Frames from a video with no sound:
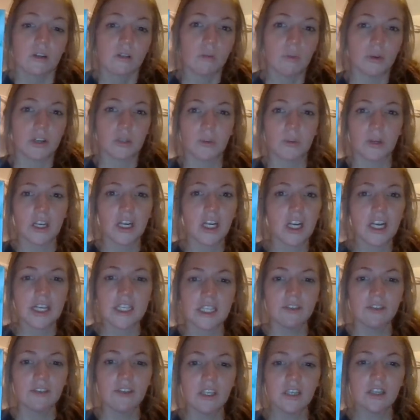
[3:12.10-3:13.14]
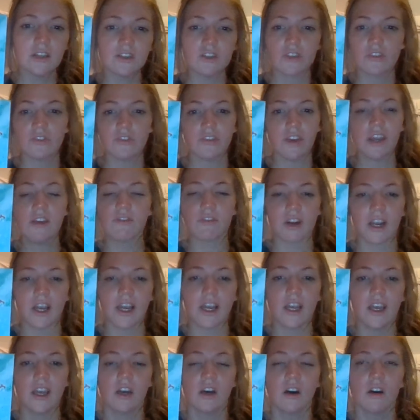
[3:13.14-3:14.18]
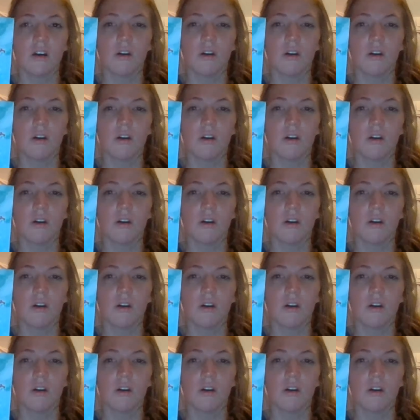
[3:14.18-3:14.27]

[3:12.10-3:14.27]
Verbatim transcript: which winter activity is your favorite